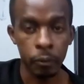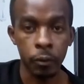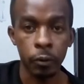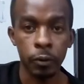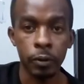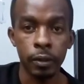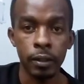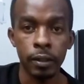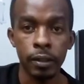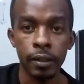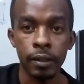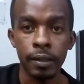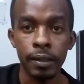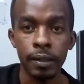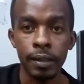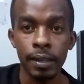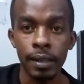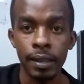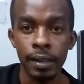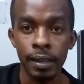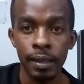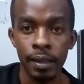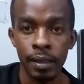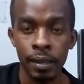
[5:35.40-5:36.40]
So this is
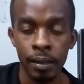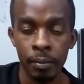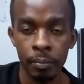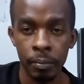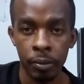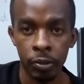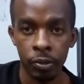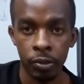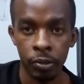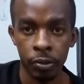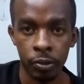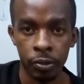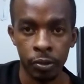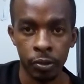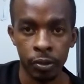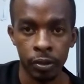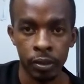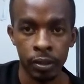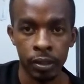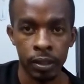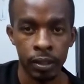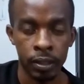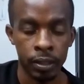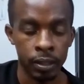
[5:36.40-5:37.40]
E major
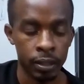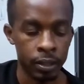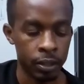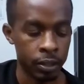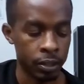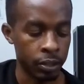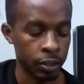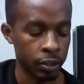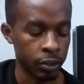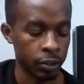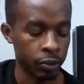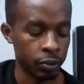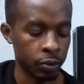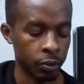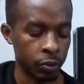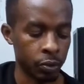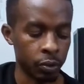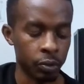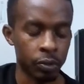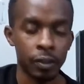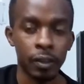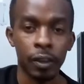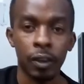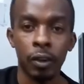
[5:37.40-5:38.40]
chord. So
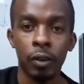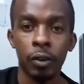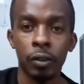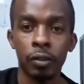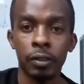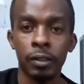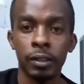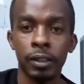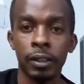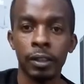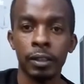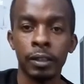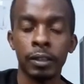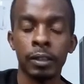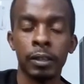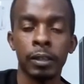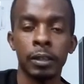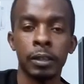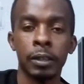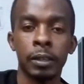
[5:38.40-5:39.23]
those are the chords that